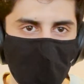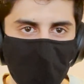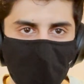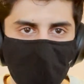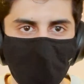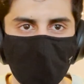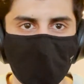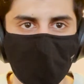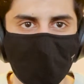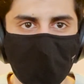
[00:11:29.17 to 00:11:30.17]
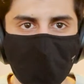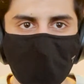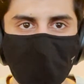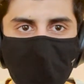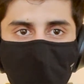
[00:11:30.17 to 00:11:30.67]
if the car runs out of
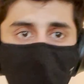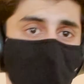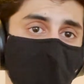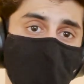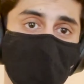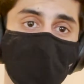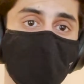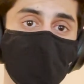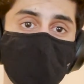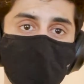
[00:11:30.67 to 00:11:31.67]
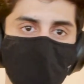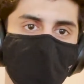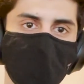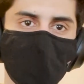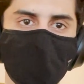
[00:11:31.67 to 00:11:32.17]
battery? I can't just pull
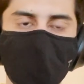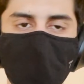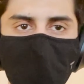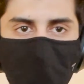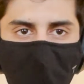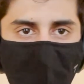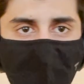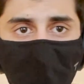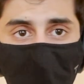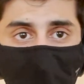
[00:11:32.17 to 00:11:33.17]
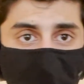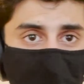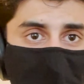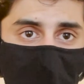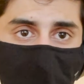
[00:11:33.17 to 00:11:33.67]
into a gas
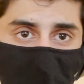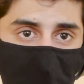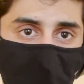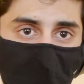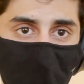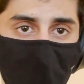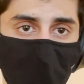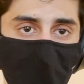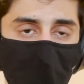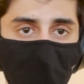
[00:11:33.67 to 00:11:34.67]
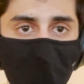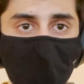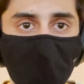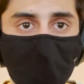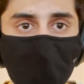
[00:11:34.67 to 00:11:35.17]
station or
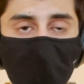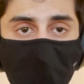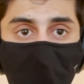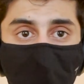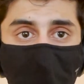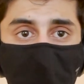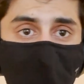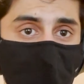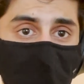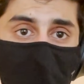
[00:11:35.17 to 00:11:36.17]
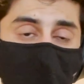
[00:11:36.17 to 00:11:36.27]
fuel station and just